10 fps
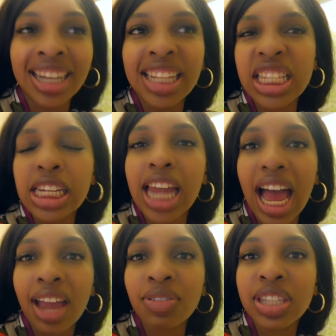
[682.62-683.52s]
that's a
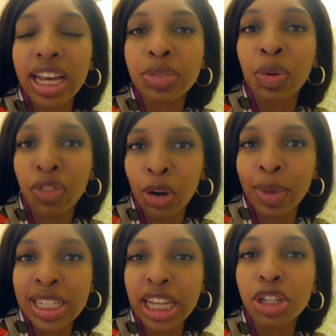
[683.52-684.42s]
live sex
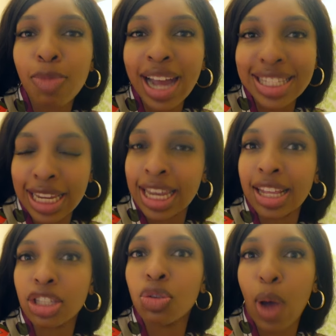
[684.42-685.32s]
performance. Like you buy
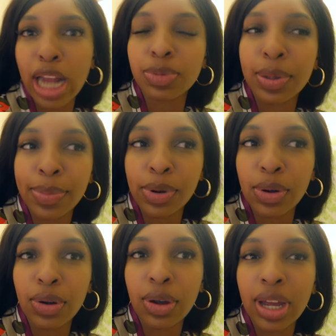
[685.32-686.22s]
tickets to watch
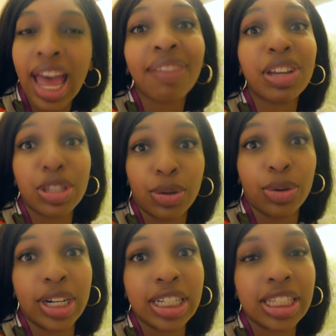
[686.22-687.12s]
people have
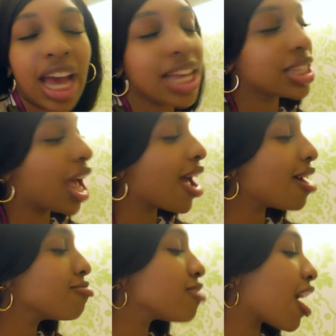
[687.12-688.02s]
intercourse. I said,
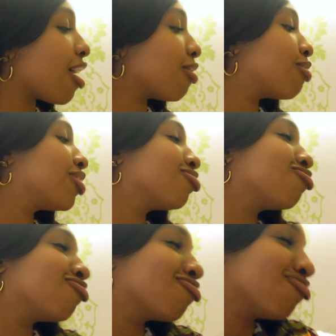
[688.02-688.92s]
oh
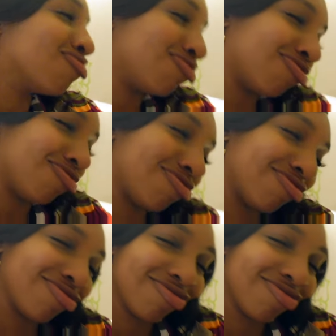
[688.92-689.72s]
no.